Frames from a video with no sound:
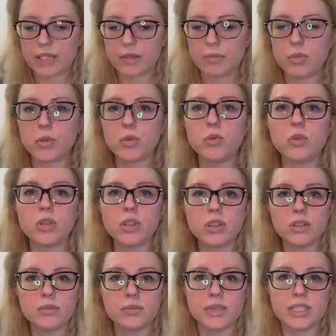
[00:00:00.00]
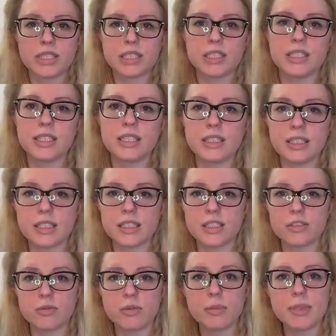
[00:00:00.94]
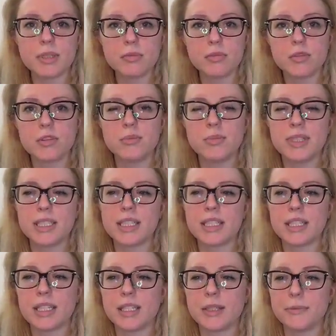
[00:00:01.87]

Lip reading: pool, basically, not like a swimming pool, but like